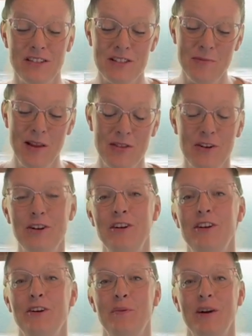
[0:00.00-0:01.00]
this is my third
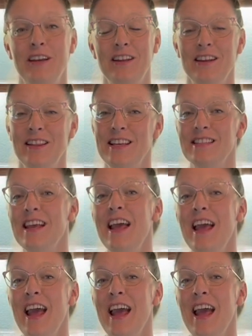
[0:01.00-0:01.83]
year working on this.